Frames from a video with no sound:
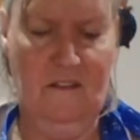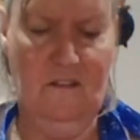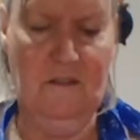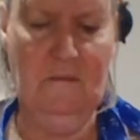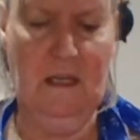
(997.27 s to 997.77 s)

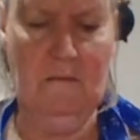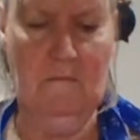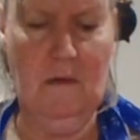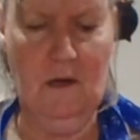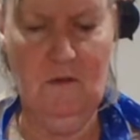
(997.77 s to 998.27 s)
You can make it
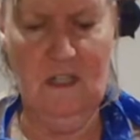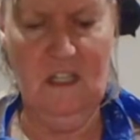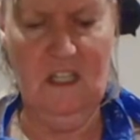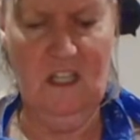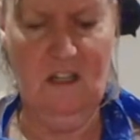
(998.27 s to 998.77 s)

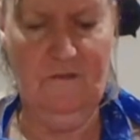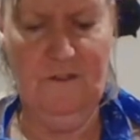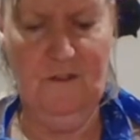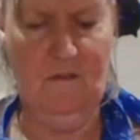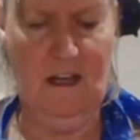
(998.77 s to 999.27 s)
mountainy, or
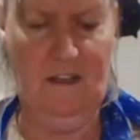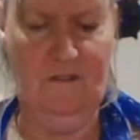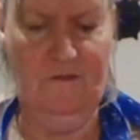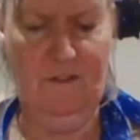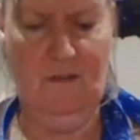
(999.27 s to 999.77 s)
if you want, it